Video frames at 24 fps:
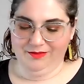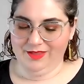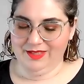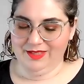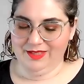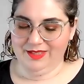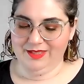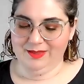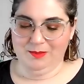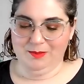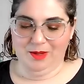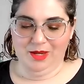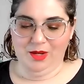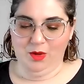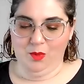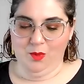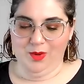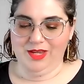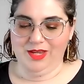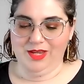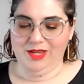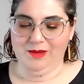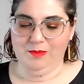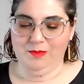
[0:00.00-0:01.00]
This is my
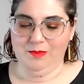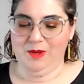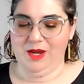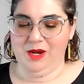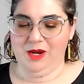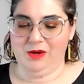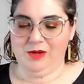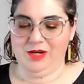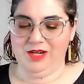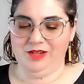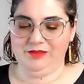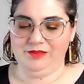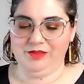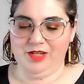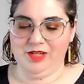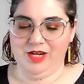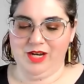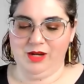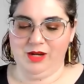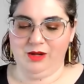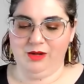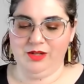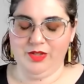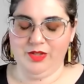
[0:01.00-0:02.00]
awake power after
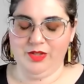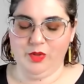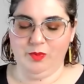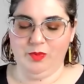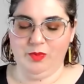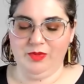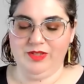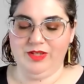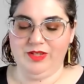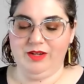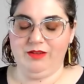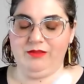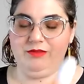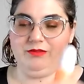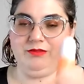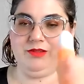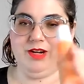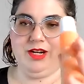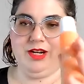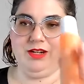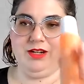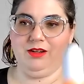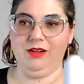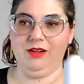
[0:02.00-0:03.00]
hour 2%
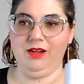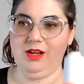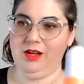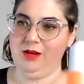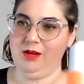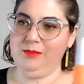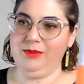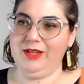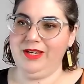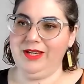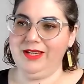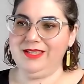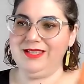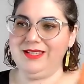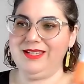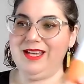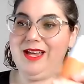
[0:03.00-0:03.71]
retinol complex.